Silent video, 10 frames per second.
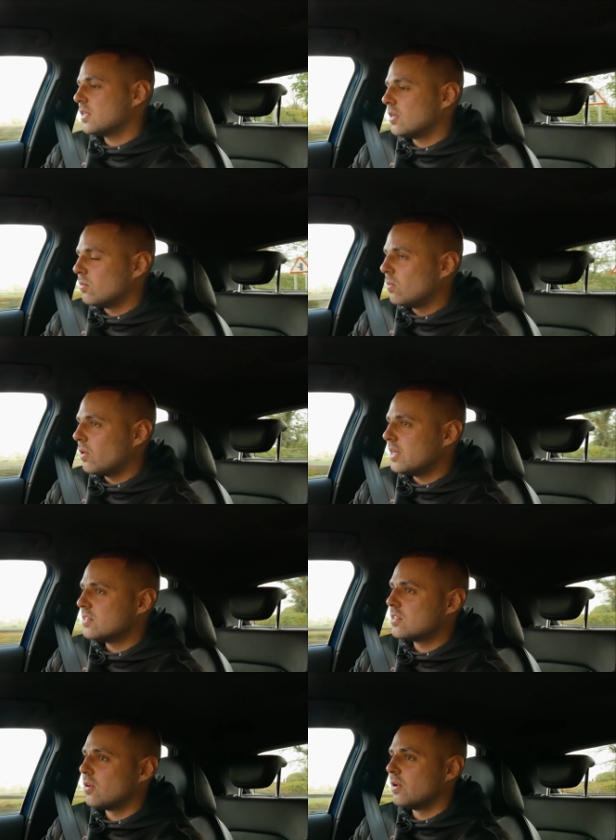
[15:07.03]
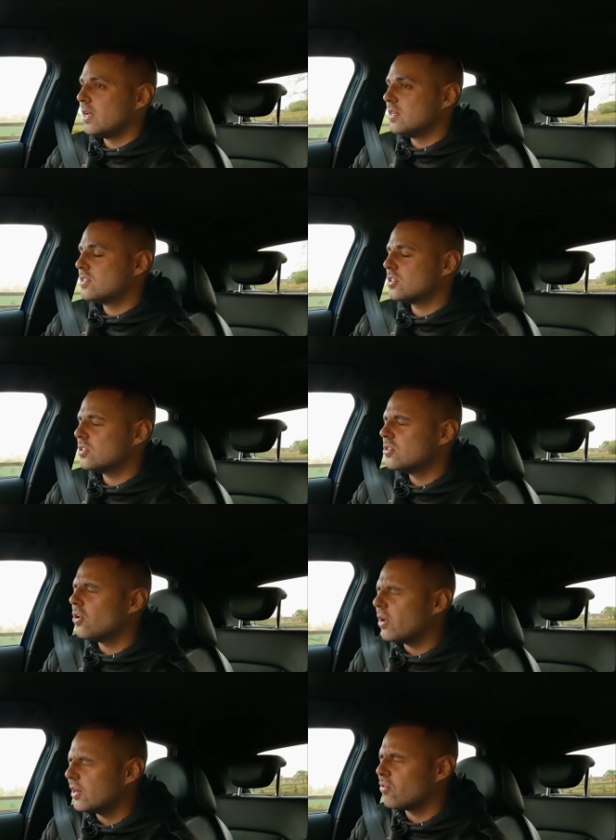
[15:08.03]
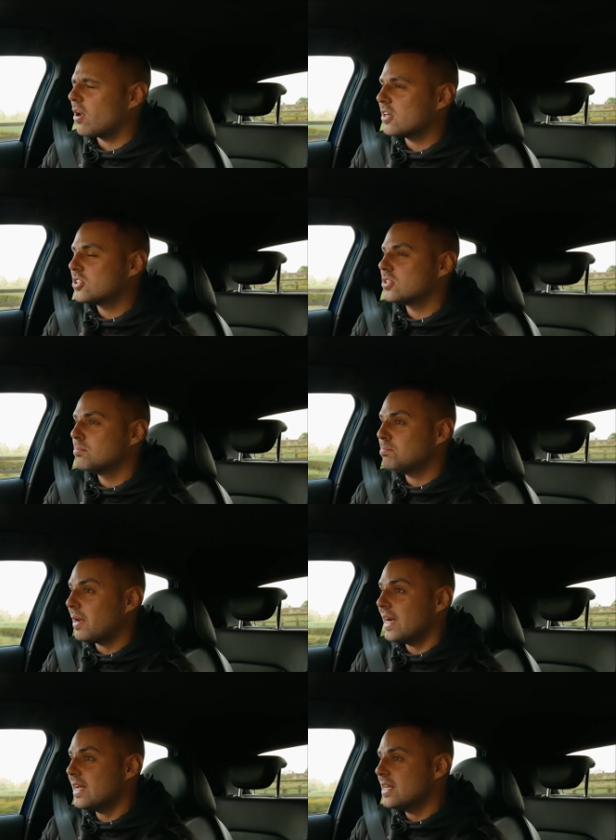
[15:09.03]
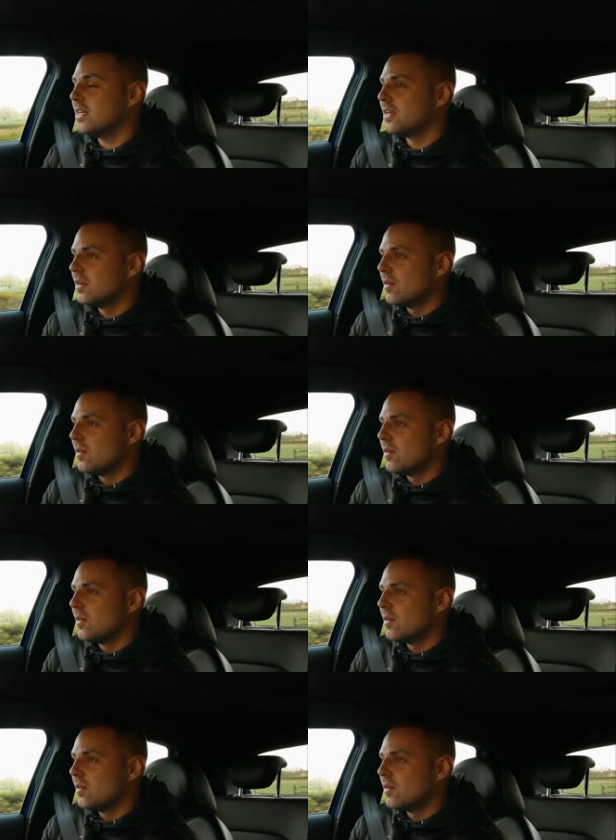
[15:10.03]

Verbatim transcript: don't know what he's doing, he's just not in a rush, pain.